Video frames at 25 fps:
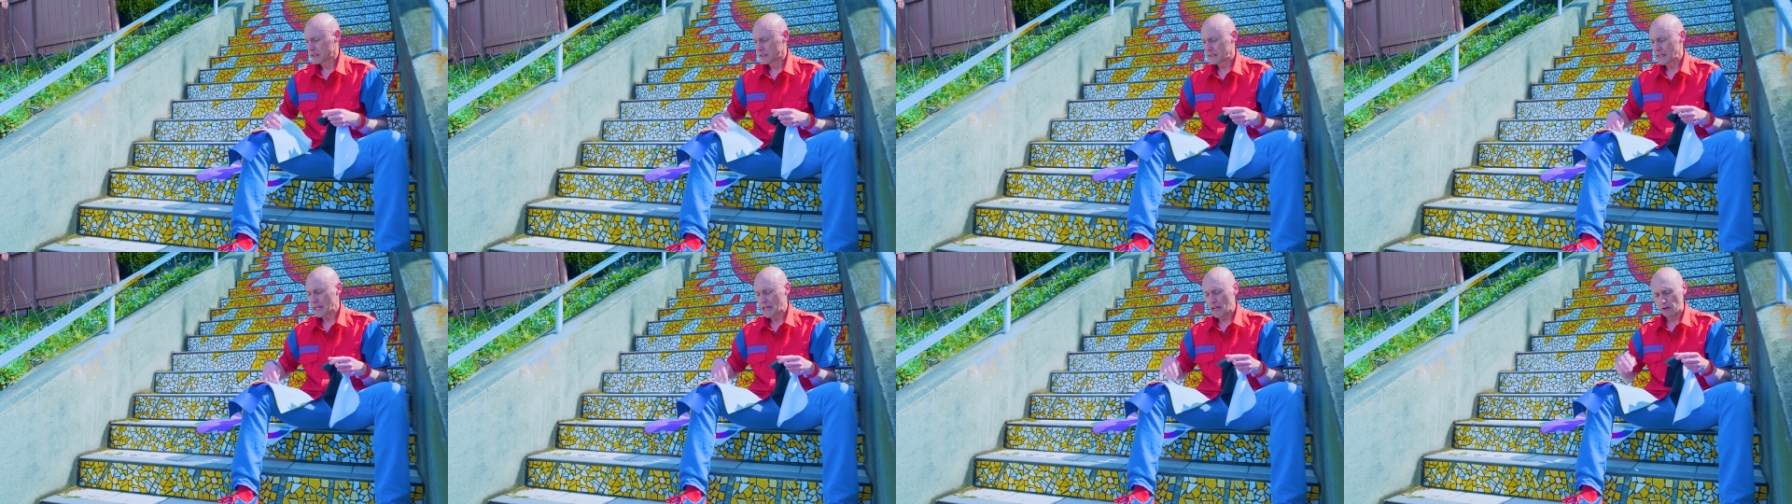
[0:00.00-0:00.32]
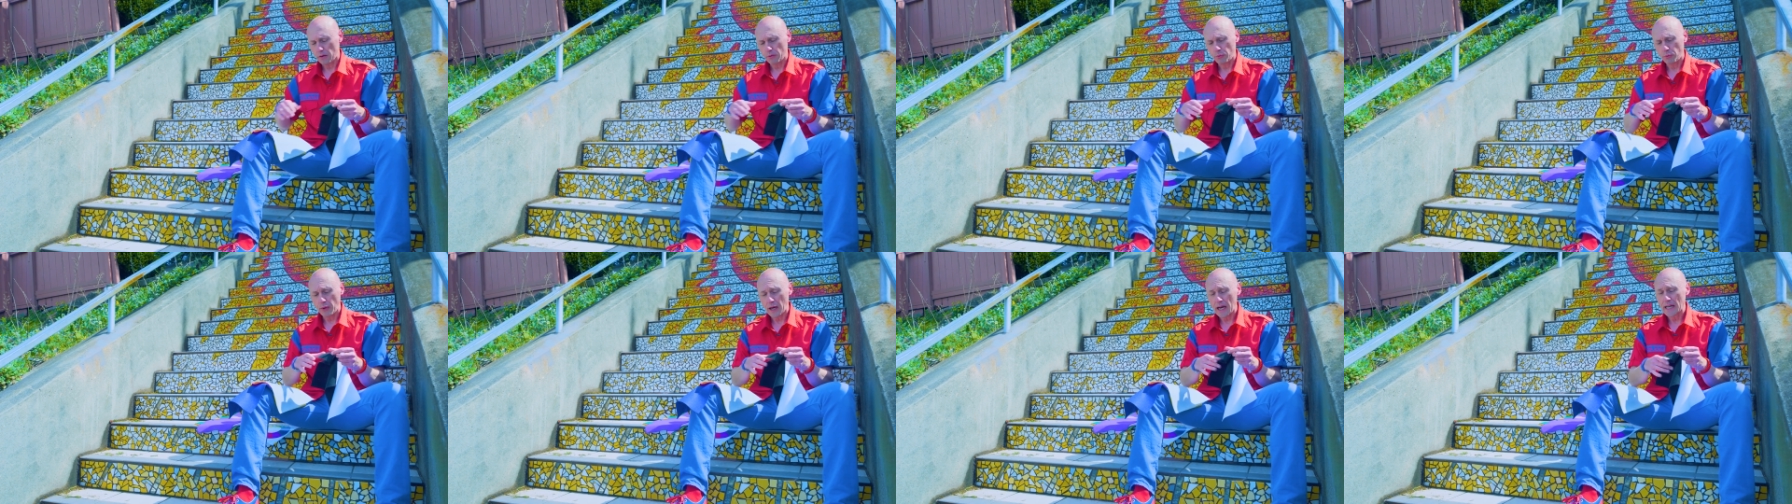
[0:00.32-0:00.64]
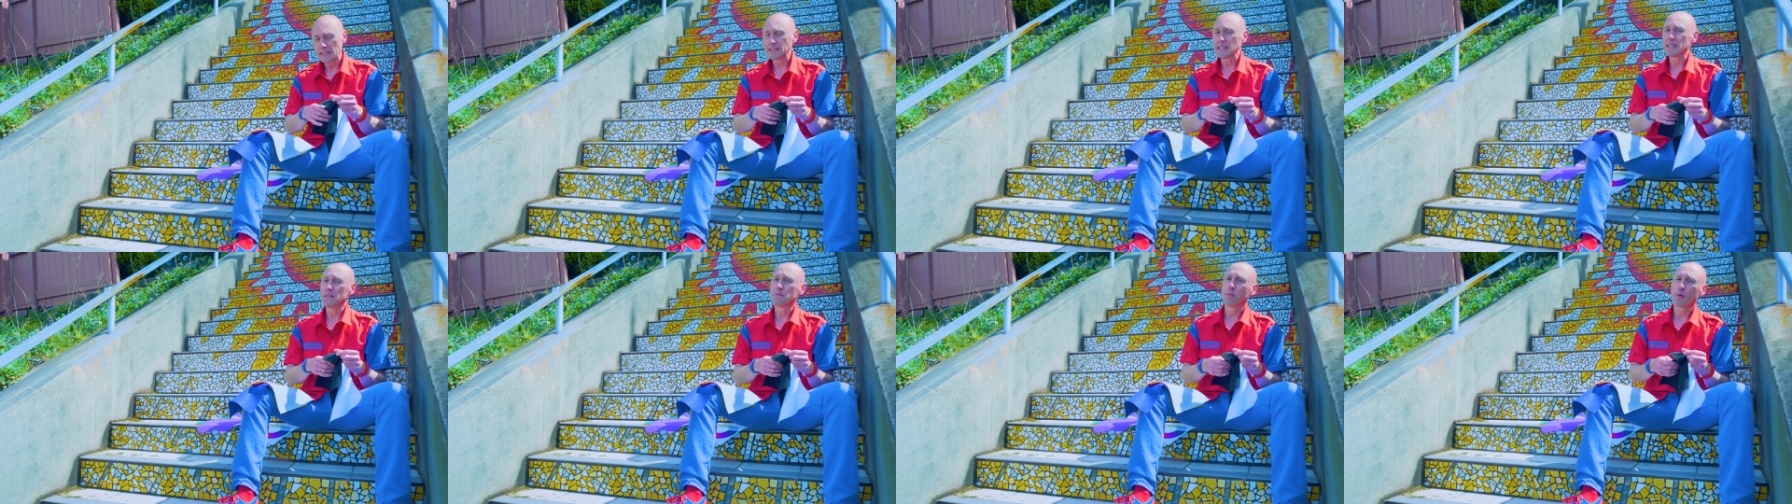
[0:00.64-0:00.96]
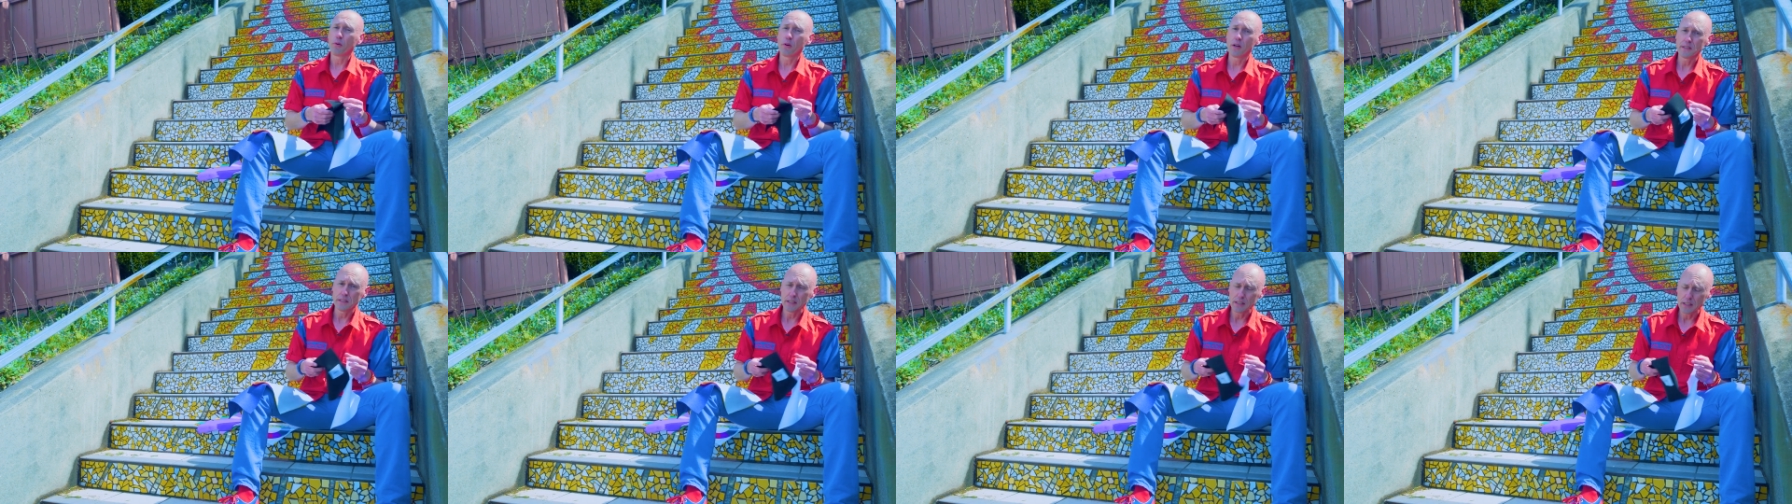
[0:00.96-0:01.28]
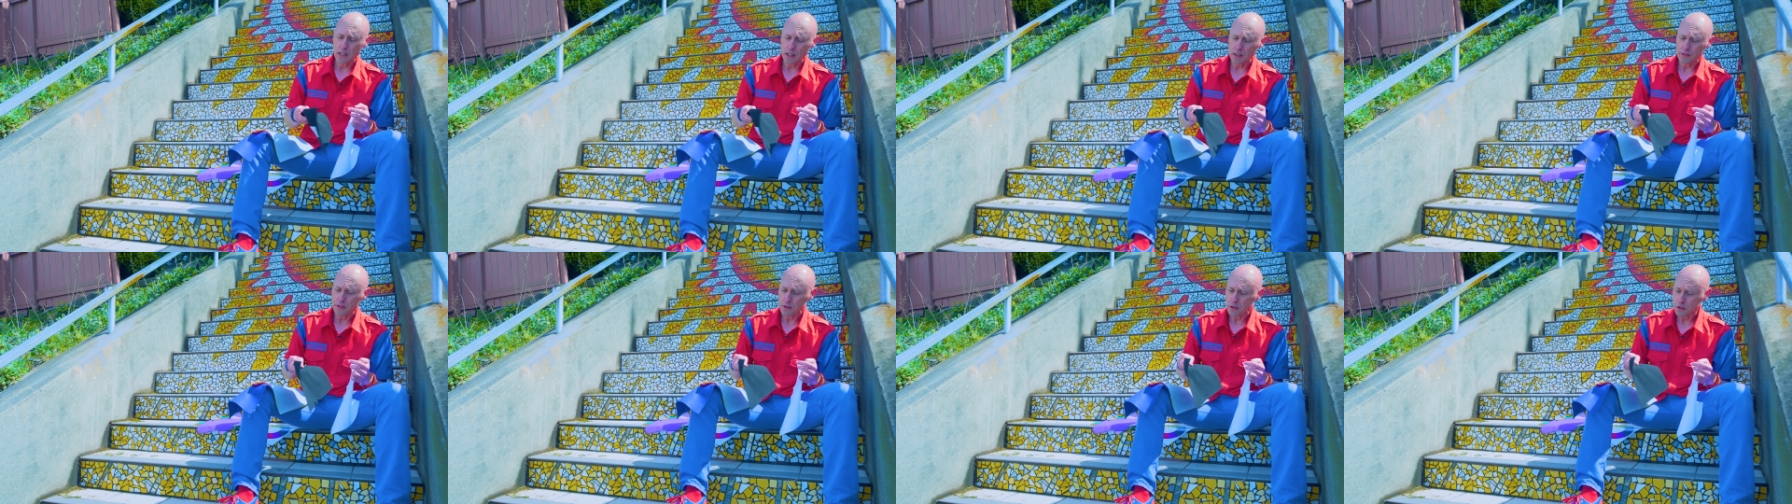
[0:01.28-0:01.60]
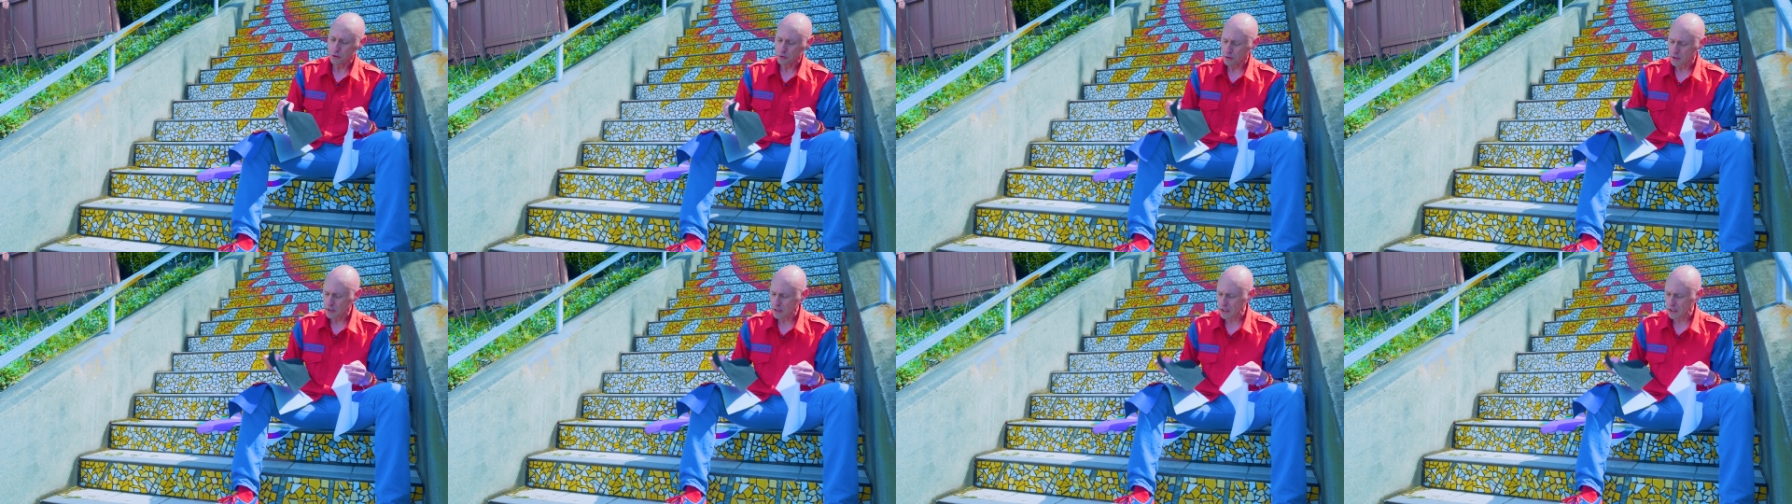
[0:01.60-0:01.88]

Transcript: Now, why is that important to know, the neutral